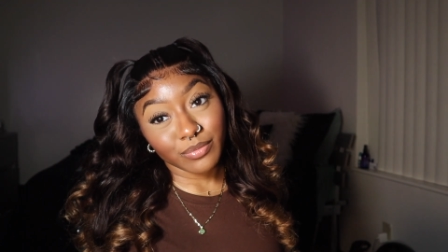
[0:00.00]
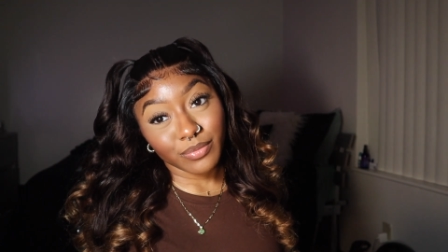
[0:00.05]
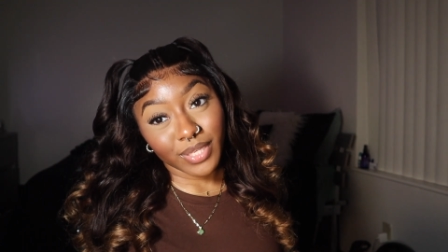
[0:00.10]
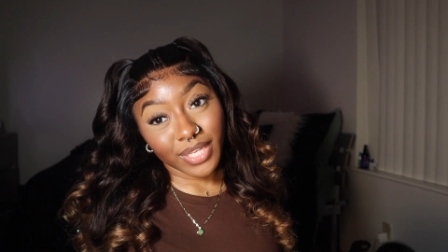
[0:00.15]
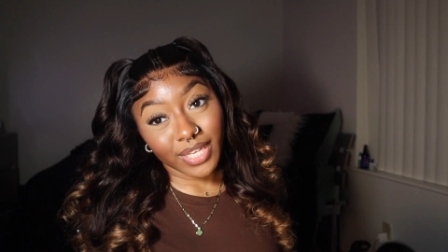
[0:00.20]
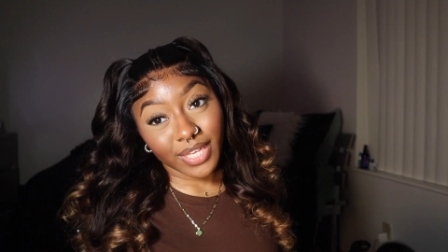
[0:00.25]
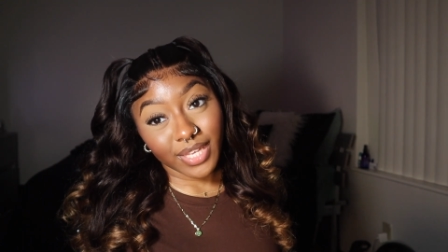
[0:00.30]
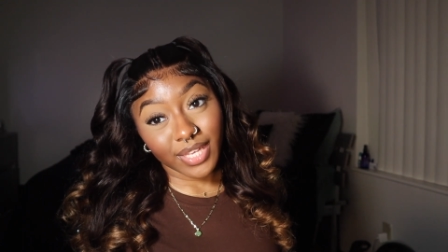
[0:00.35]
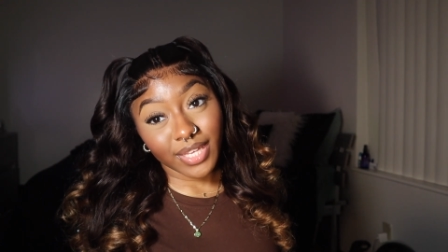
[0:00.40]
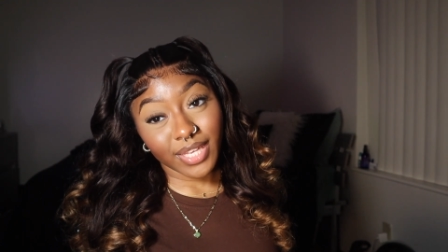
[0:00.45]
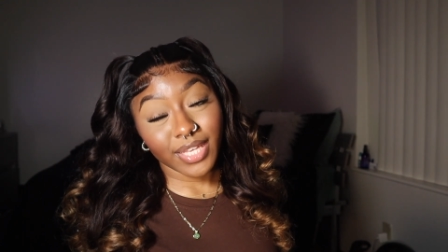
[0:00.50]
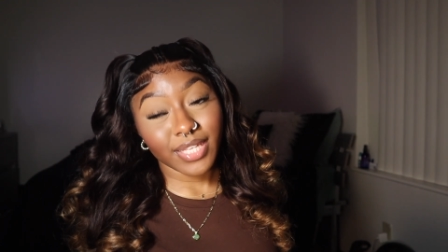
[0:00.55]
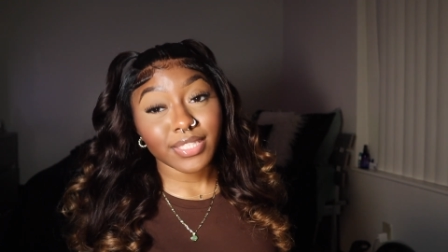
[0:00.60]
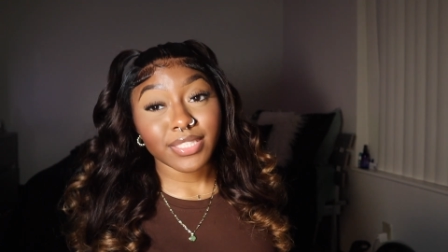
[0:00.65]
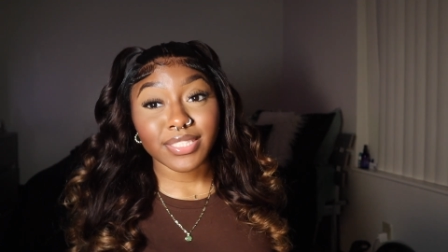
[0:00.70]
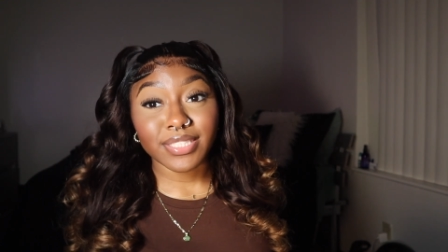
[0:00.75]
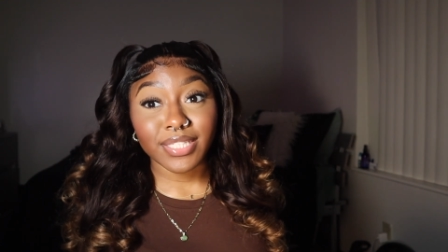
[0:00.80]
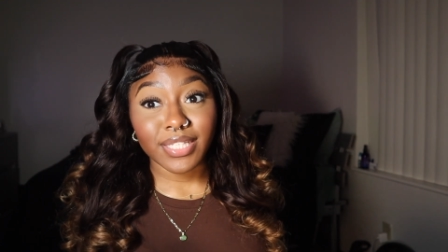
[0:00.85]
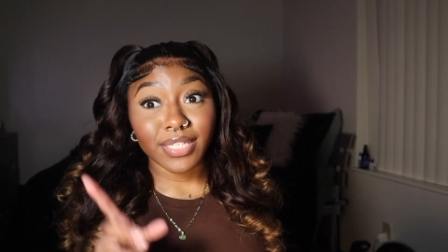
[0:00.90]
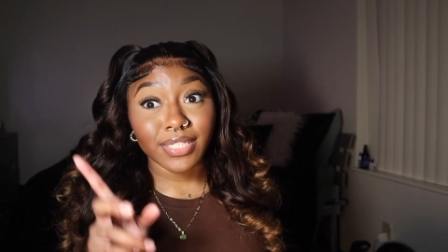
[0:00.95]
wig
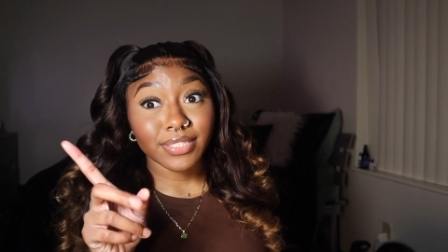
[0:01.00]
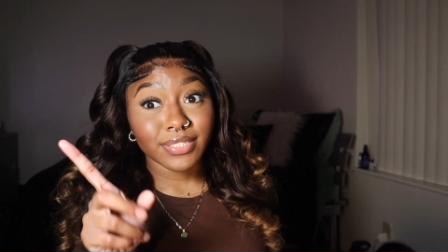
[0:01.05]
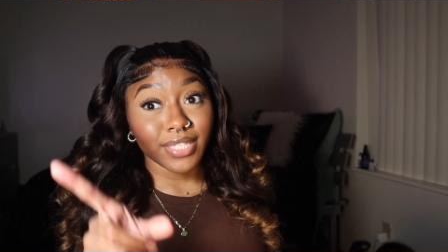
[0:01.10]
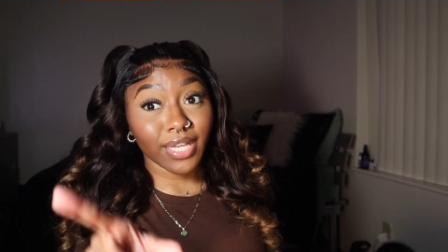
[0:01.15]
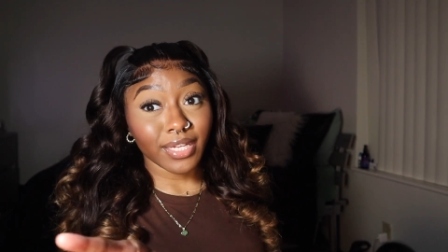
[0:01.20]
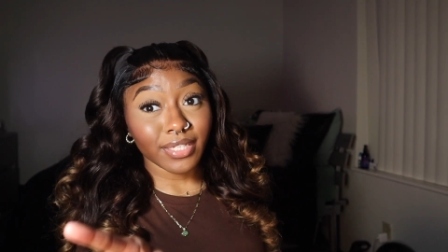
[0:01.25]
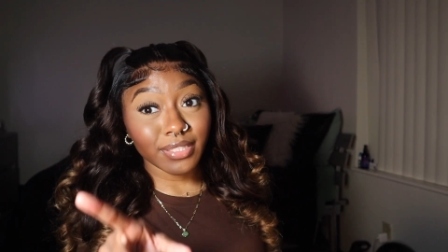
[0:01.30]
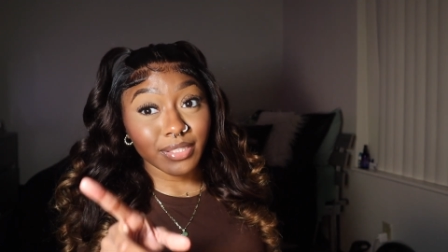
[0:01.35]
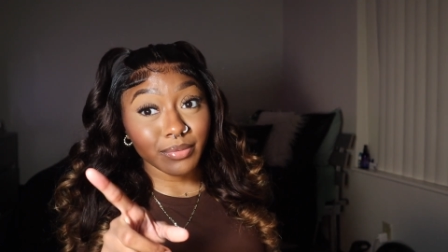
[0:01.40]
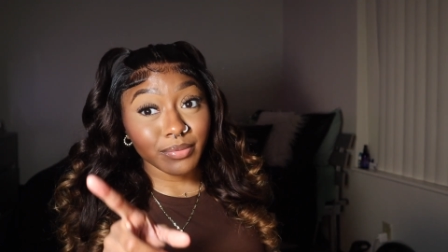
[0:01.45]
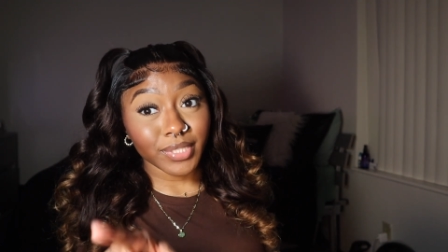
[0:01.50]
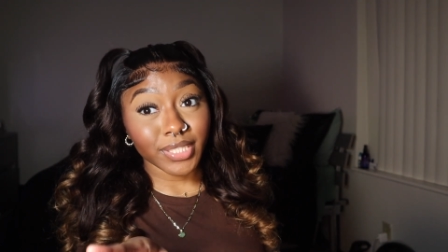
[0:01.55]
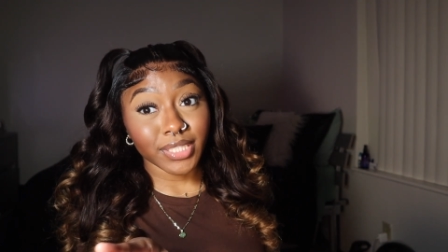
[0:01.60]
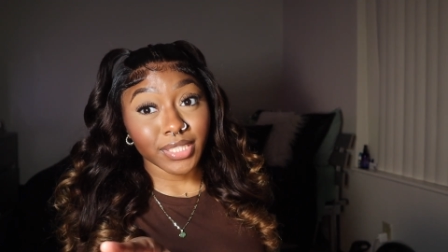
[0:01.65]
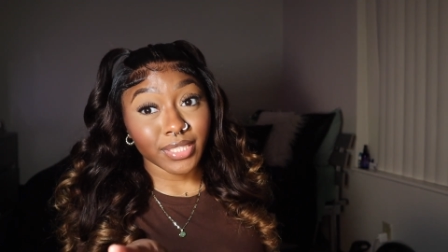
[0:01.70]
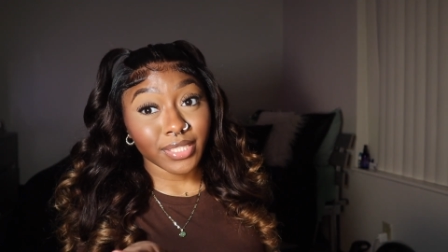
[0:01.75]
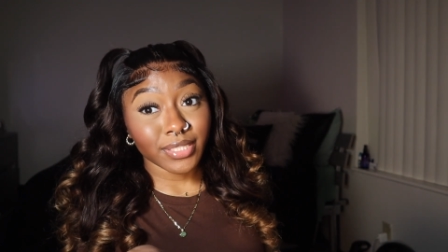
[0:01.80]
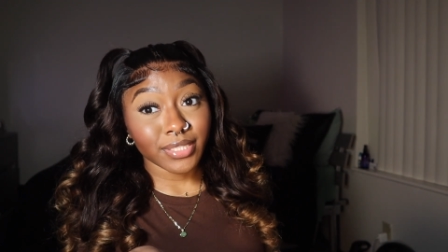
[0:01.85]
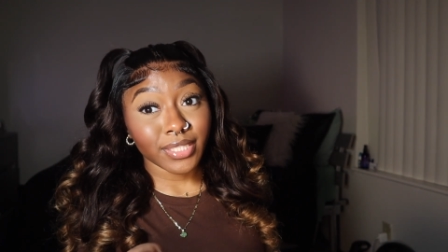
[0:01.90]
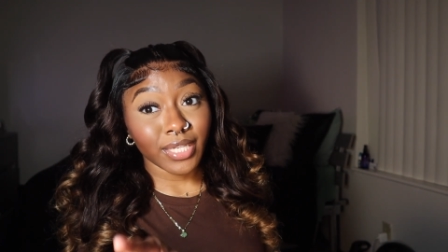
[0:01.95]
and see exactly what it
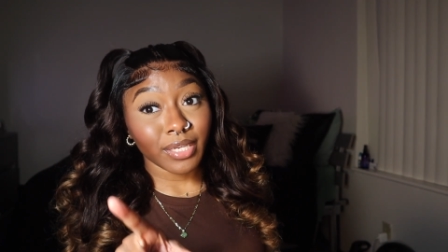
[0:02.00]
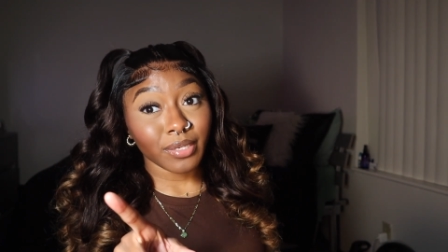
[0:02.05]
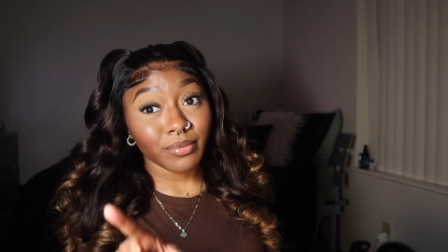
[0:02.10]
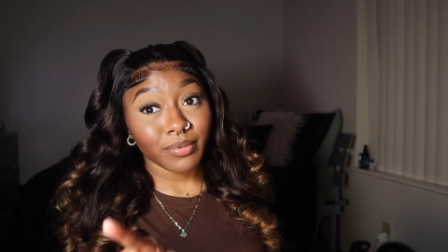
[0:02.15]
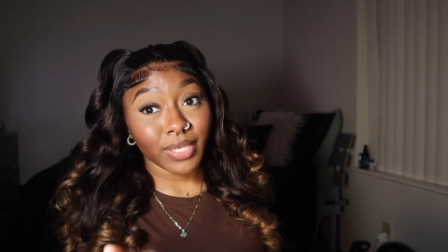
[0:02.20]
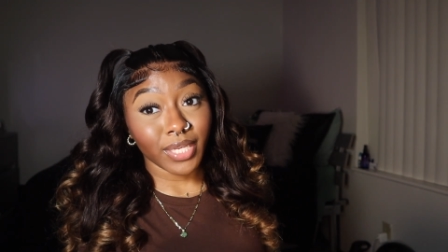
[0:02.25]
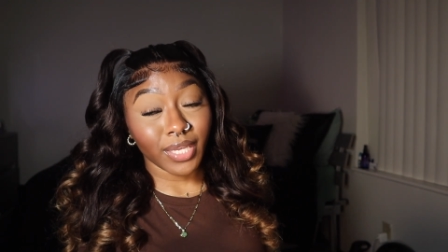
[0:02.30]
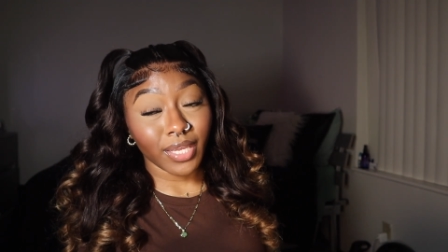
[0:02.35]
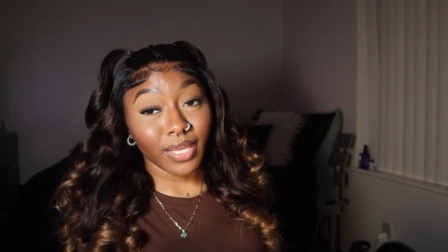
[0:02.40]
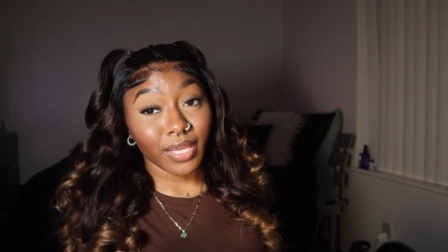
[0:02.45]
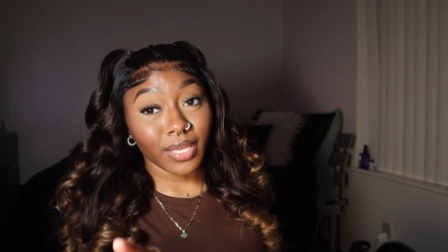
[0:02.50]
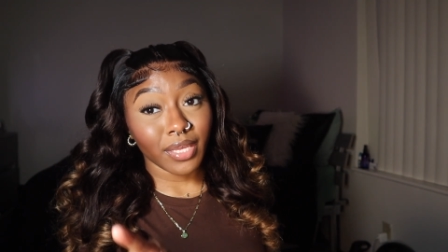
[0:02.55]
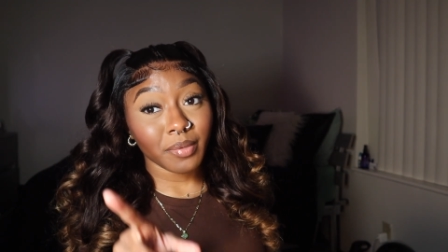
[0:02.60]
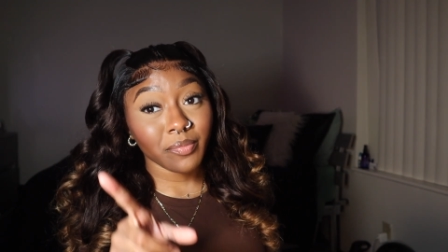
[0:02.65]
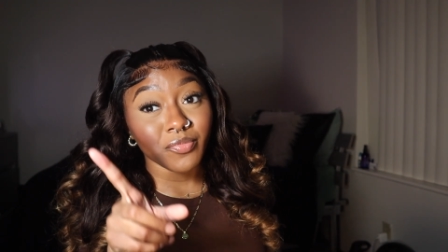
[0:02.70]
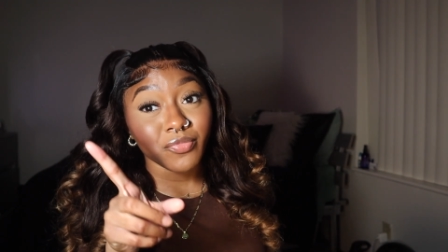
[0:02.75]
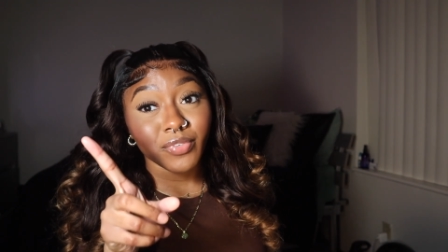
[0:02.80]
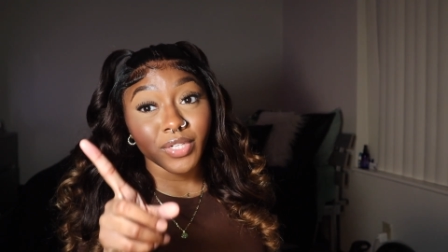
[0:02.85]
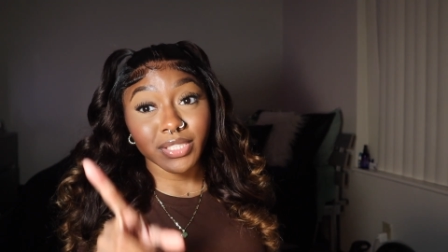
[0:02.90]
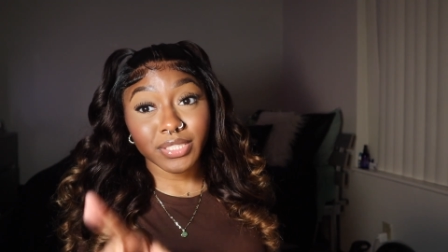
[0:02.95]
looks like when it
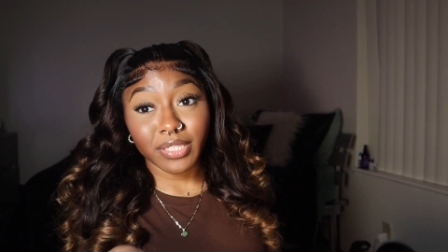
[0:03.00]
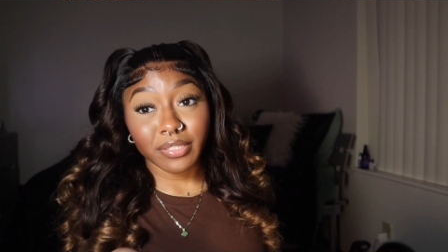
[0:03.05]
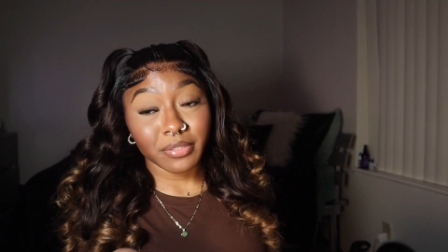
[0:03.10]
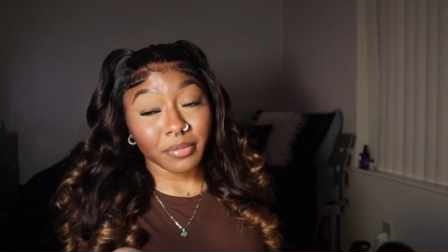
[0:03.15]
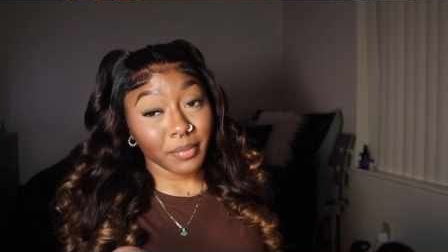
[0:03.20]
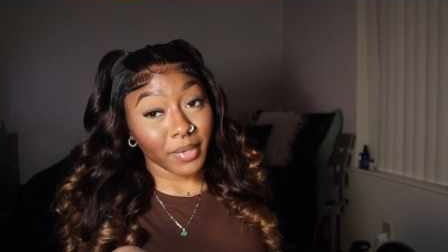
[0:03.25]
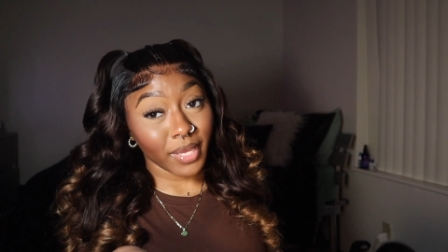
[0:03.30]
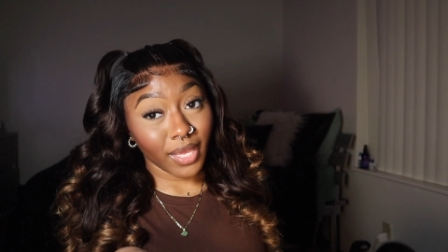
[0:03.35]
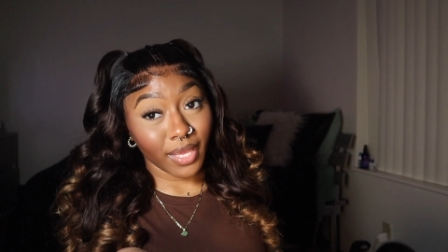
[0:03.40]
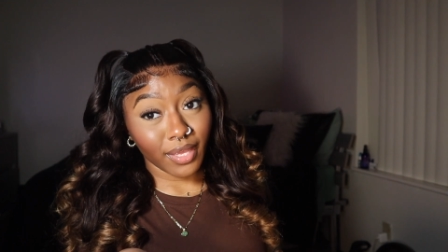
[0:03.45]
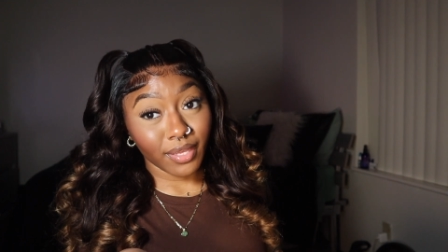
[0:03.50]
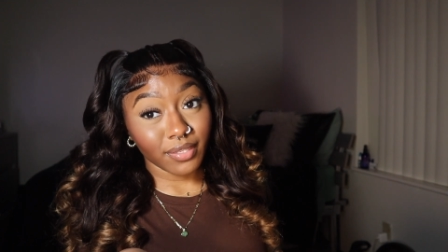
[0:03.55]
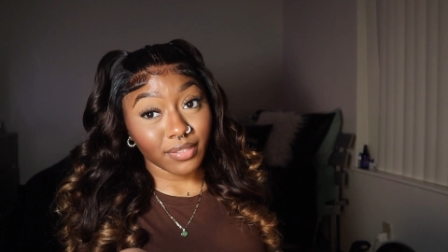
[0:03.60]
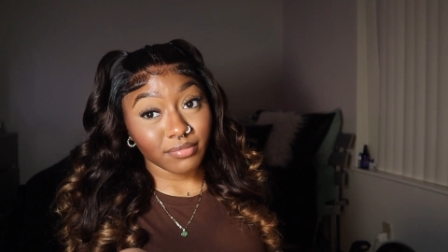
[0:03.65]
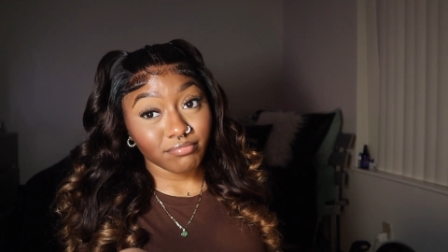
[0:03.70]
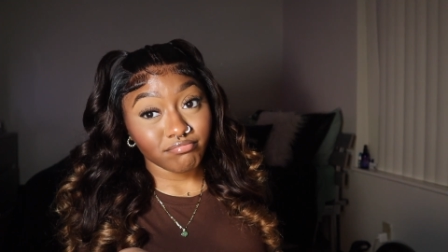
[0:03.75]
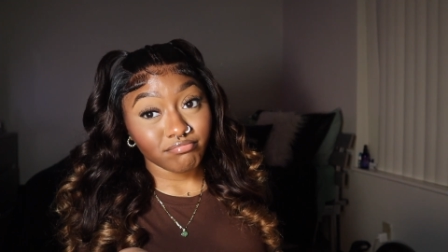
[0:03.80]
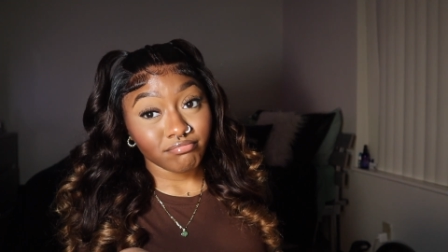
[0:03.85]
came fresh out the pack,